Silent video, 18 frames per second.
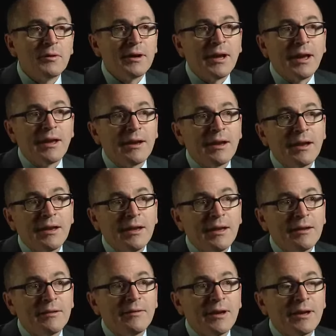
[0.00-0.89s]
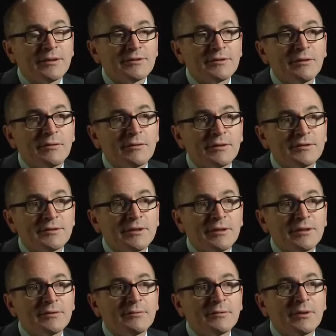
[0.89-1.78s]
one had any advance notice
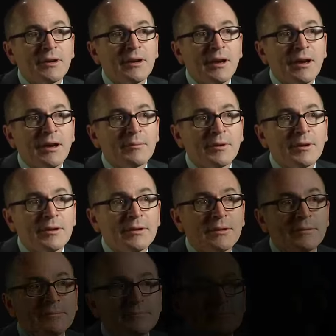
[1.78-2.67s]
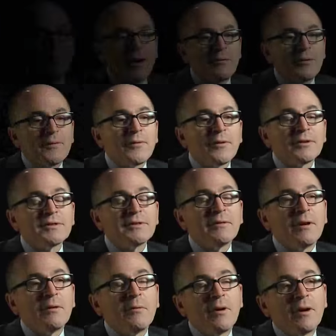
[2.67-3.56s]
that this was going to happen. I would
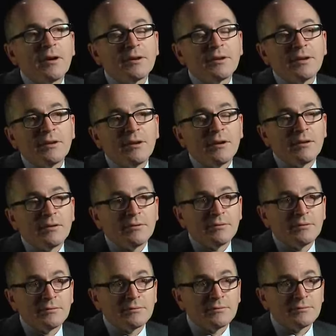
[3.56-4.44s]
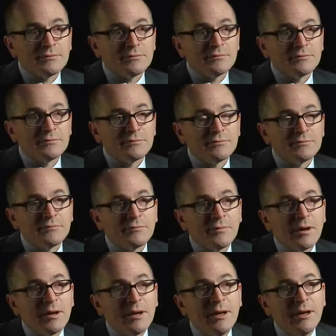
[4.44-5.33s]
first of all want to know
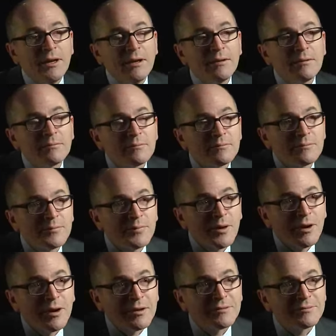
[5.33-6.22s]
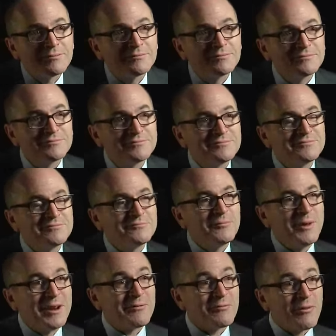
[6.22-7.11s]
what he thought
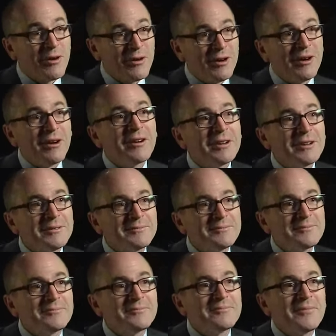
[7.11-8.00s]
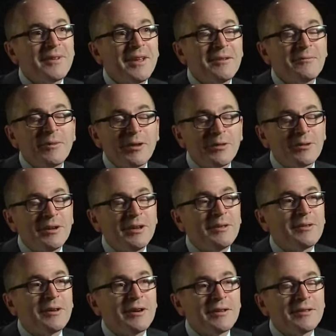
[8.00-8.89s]
went wrong and whether
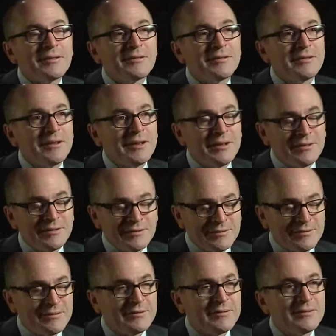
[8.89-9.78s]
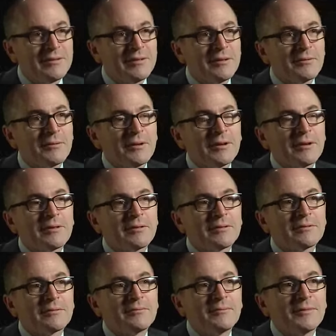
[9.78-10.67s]
he thought that there were
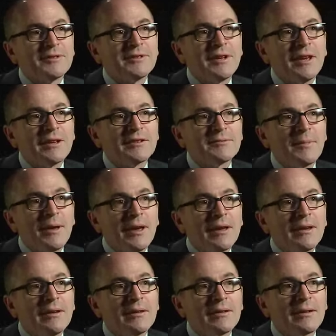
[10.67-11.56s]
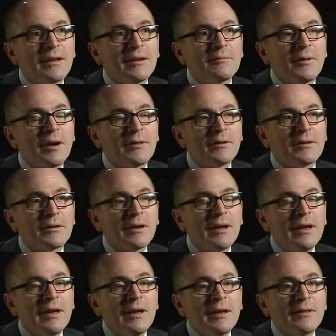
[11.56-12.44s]
mistakes made and
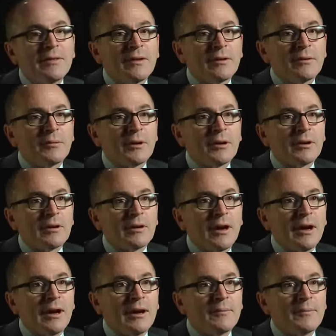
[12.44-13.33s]
whether there were